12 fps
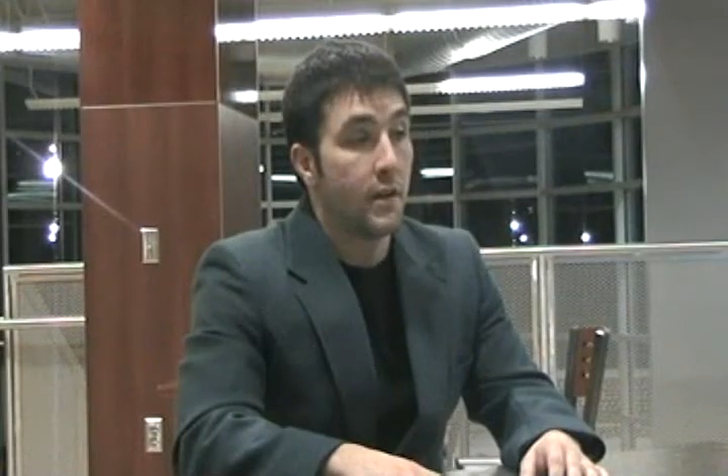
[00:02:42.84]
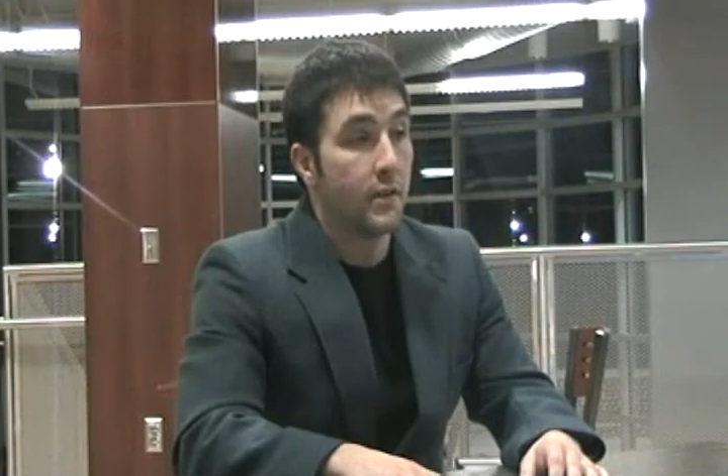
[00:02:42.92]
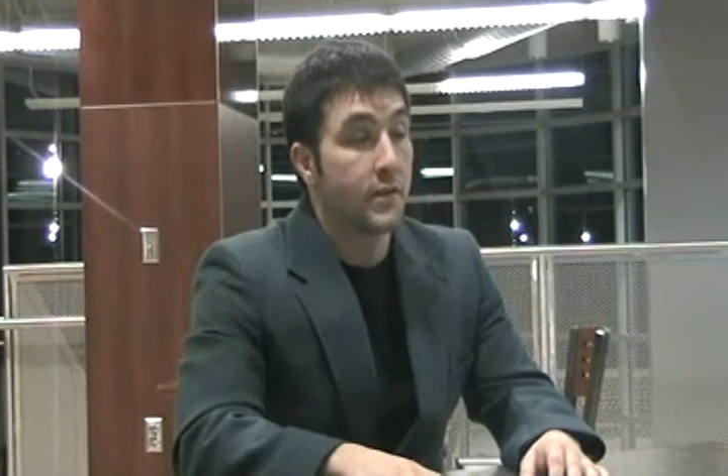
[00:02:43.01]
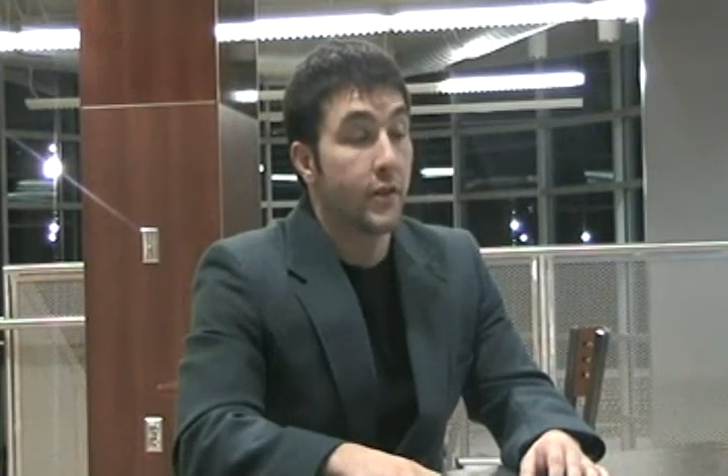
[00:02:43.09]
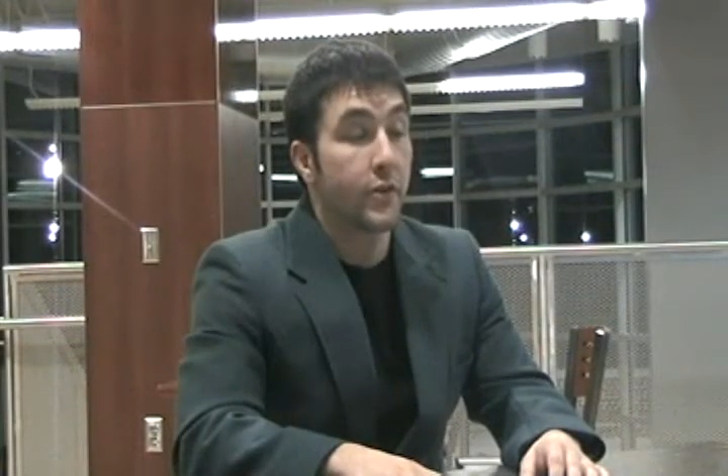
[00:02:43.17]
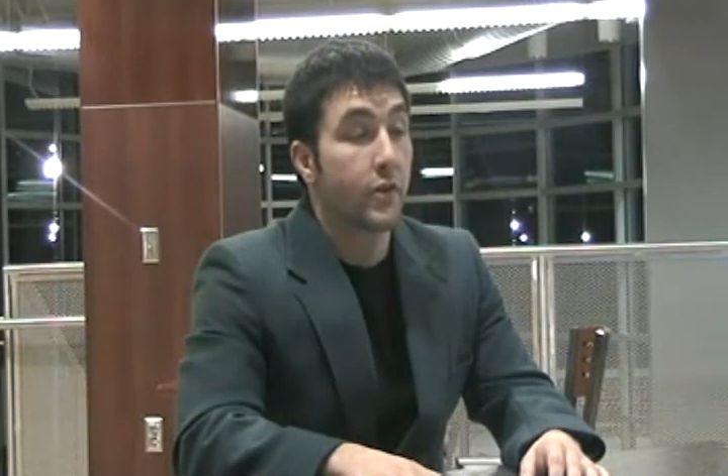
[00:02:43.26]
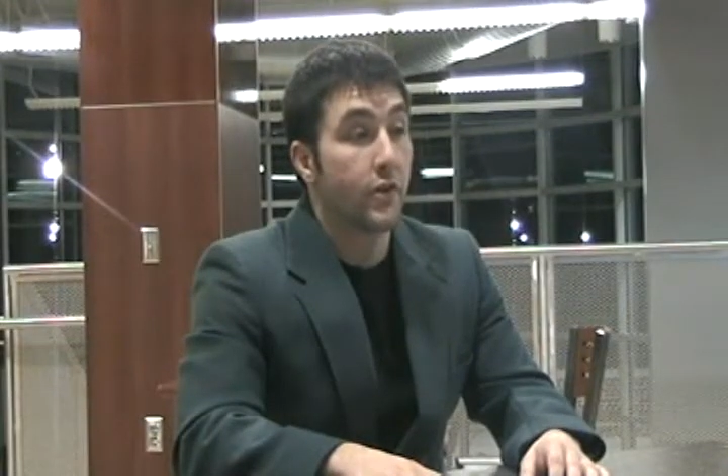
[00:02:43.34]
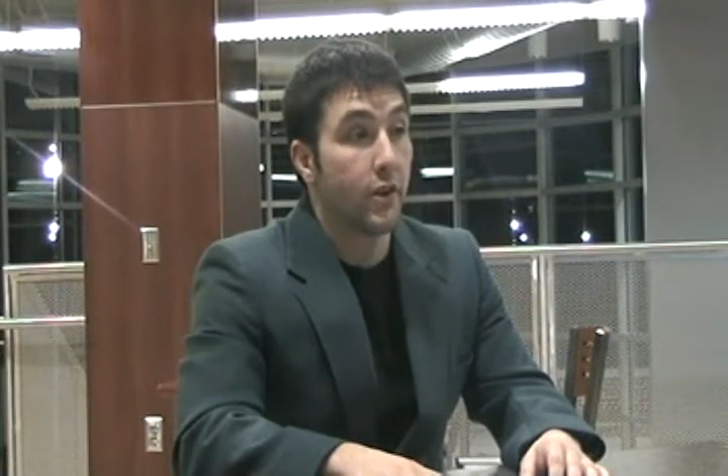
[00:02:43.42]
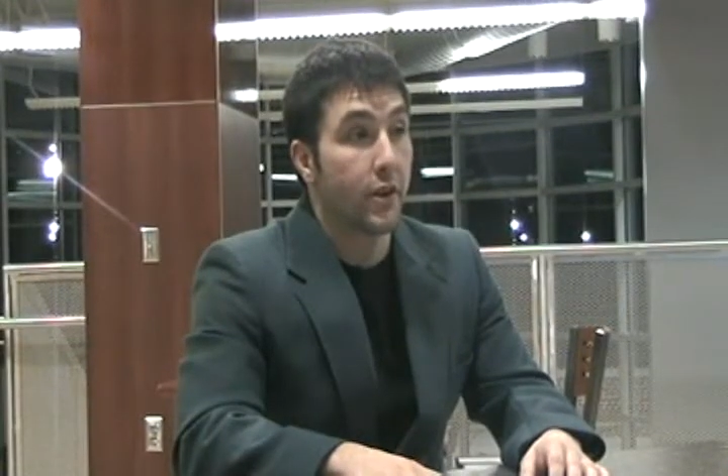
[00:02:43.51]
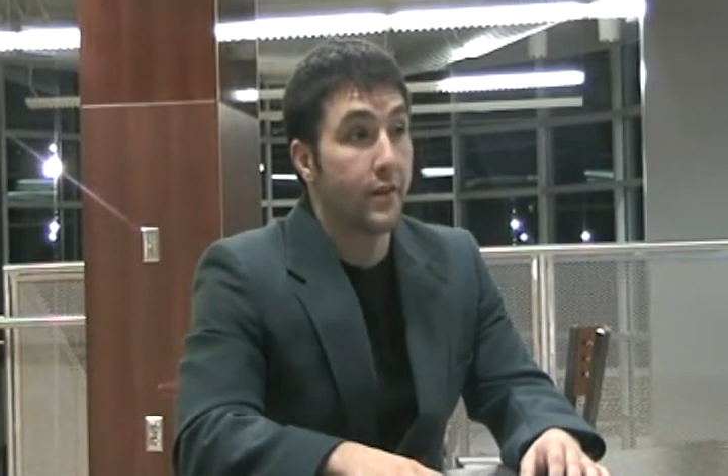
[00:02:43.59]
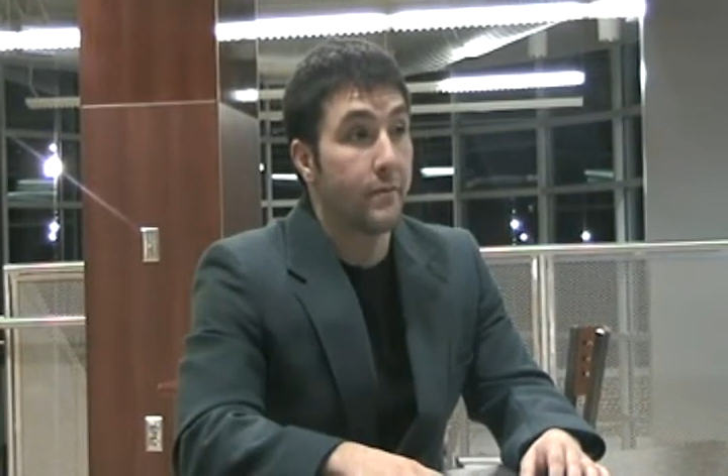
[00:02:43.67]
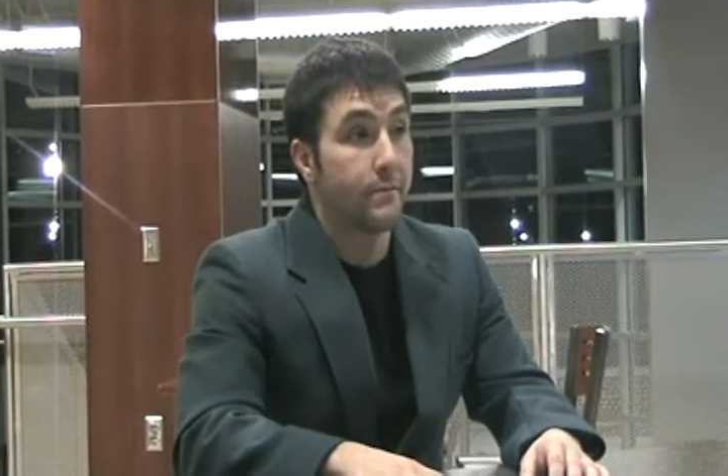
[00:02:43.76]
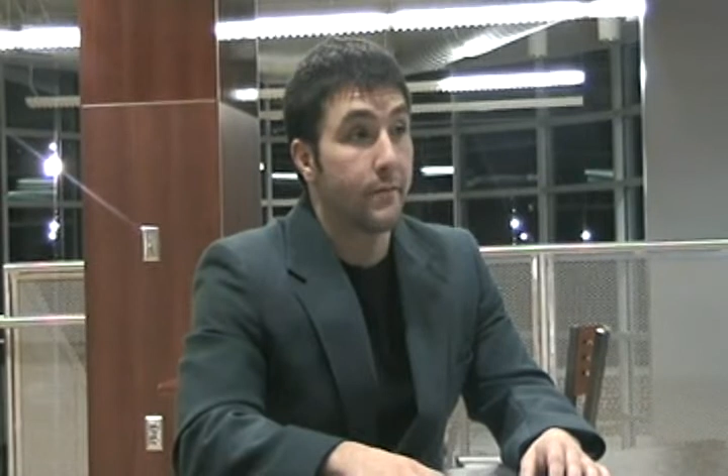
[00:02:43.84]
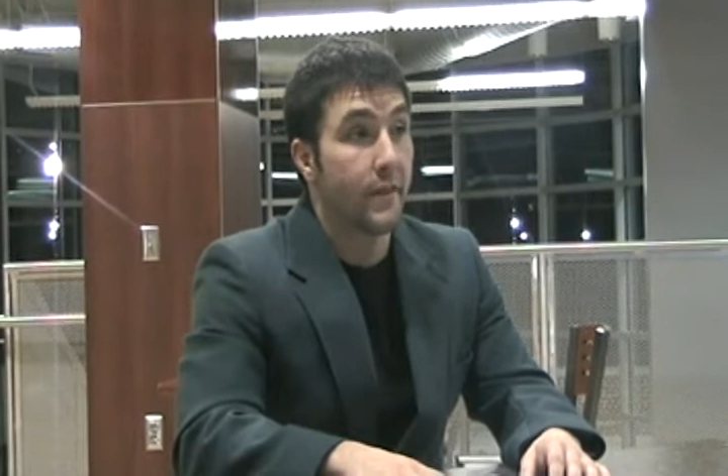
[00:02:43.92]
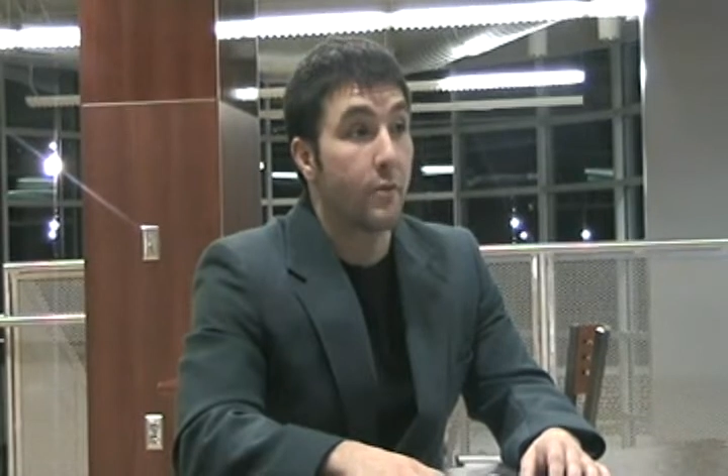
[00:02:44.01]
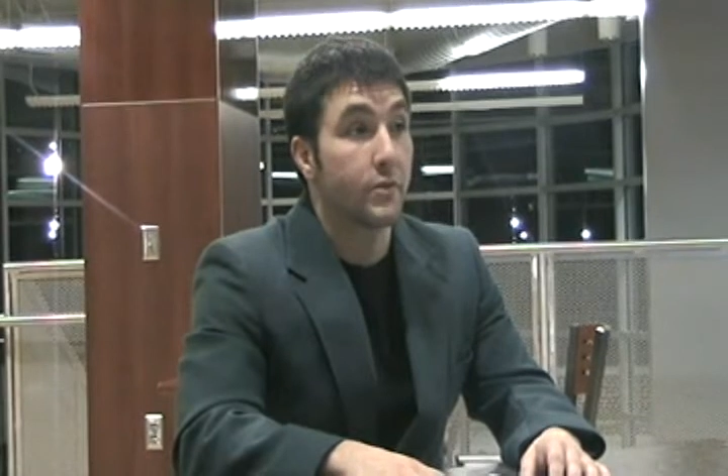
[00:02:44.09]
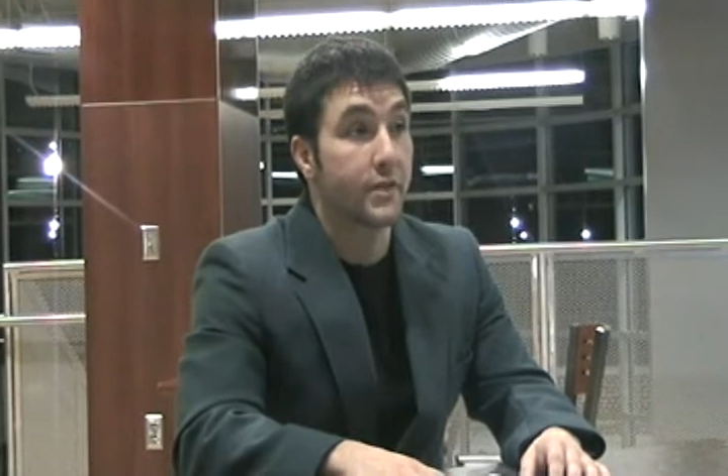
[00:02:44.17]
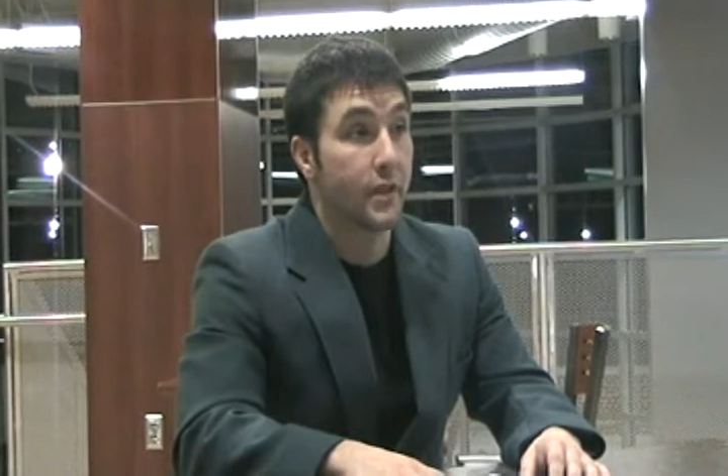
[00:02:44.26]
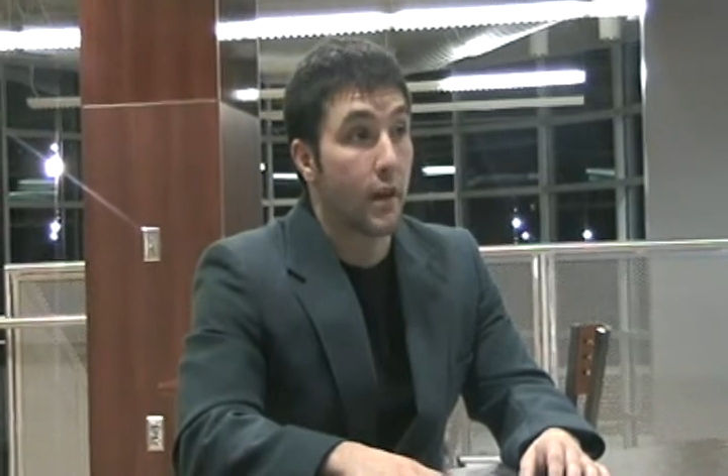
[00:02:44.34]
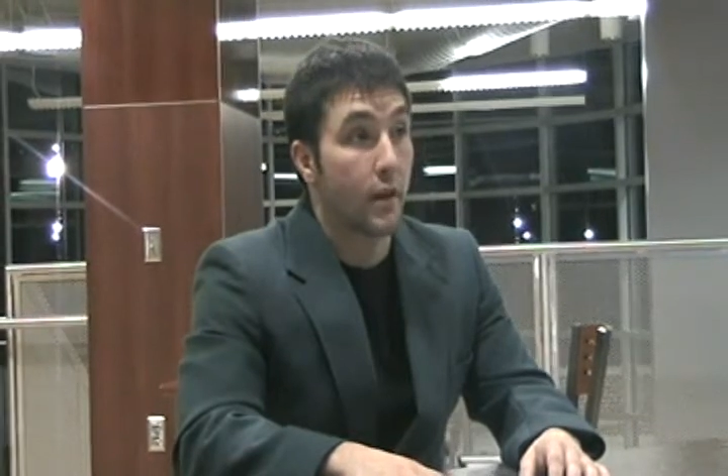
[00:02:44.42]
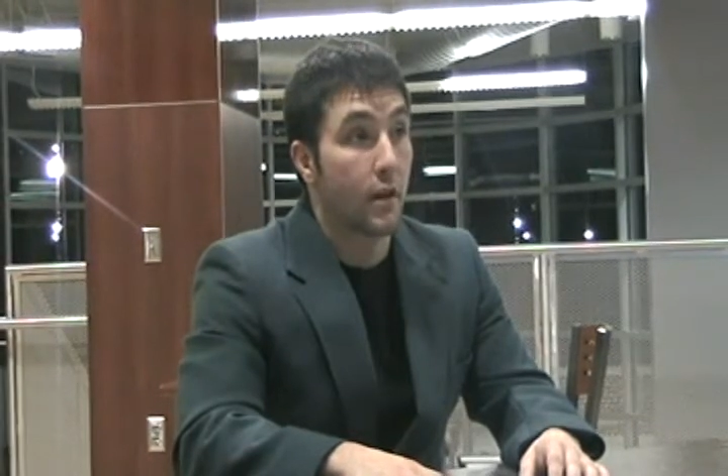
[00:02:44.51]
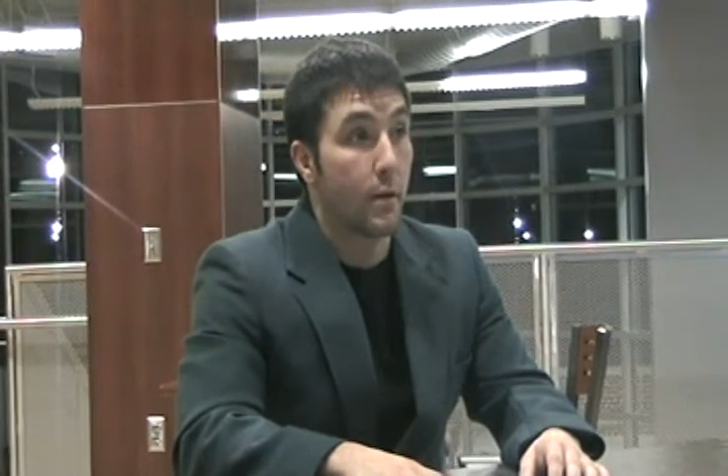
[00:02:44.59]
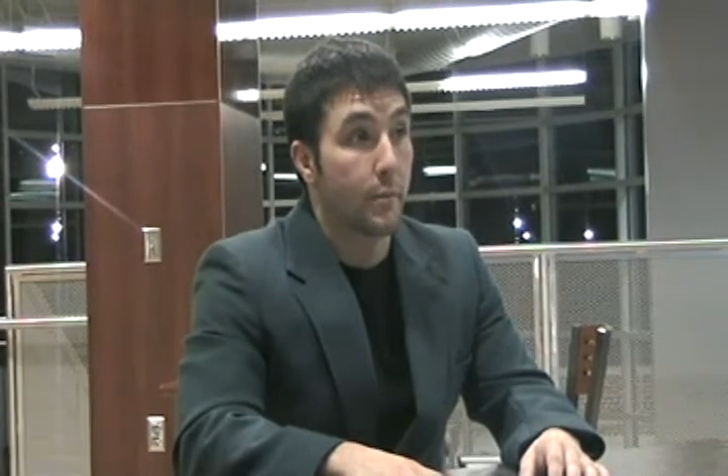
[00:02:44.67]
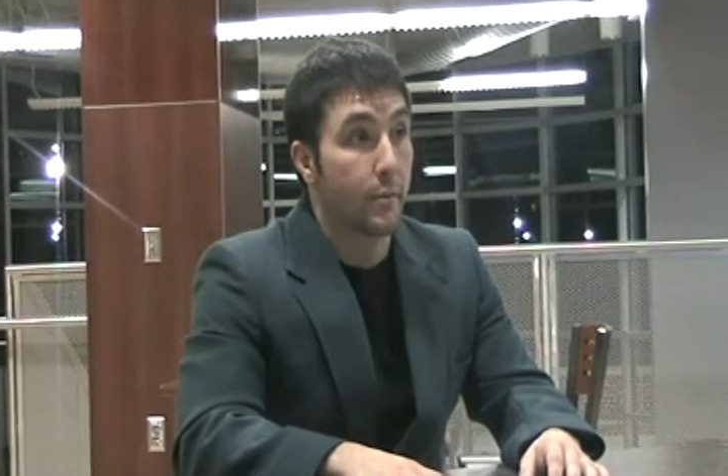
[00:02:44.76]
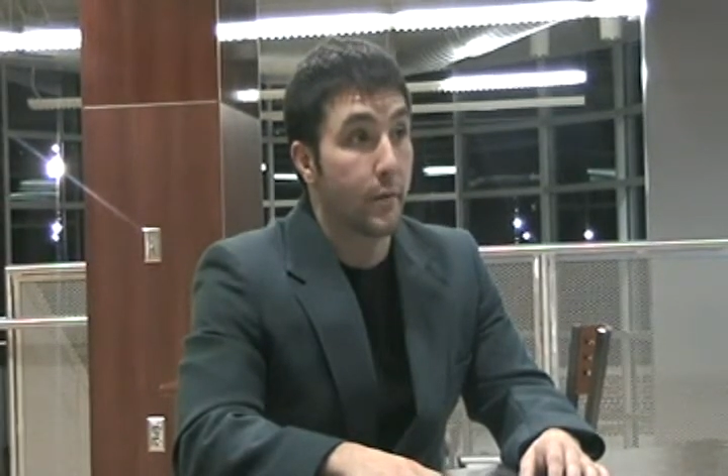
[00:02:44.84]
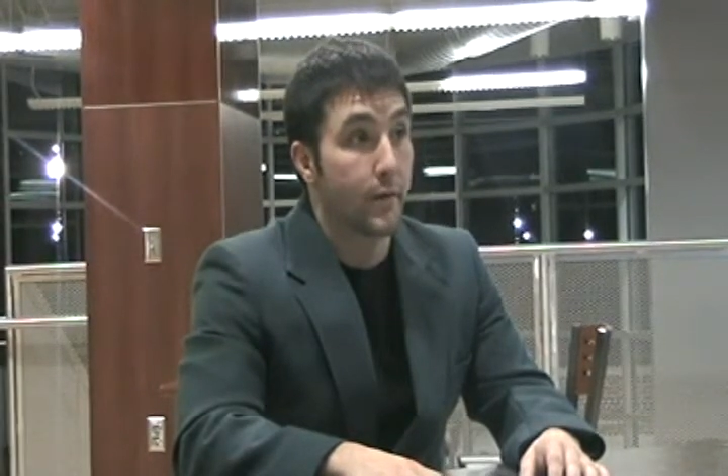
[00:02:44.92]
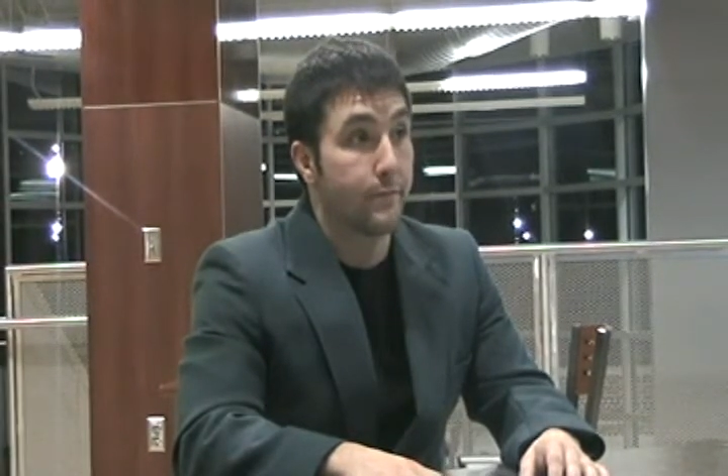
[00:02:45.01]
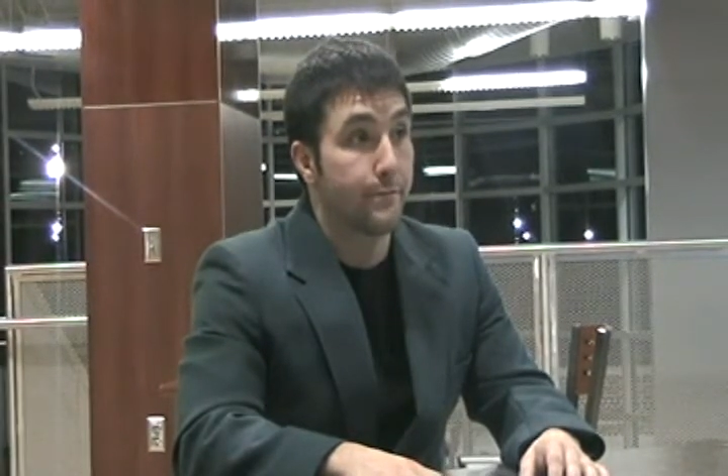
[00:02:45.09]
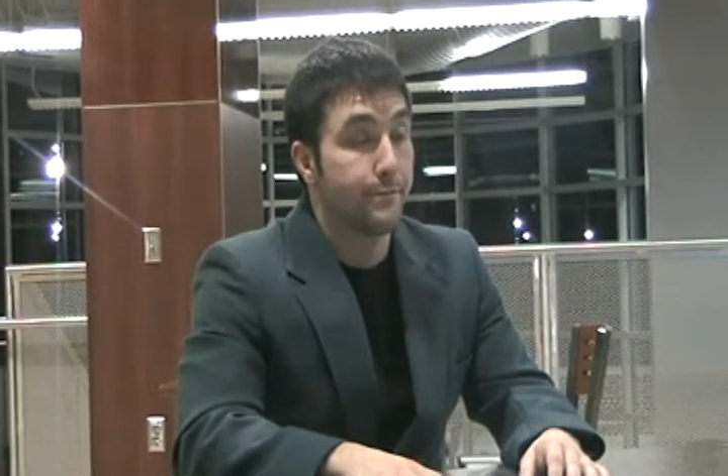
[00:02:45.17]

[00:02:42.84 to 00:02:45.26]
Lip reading: Senator Clark, that was not a compliment.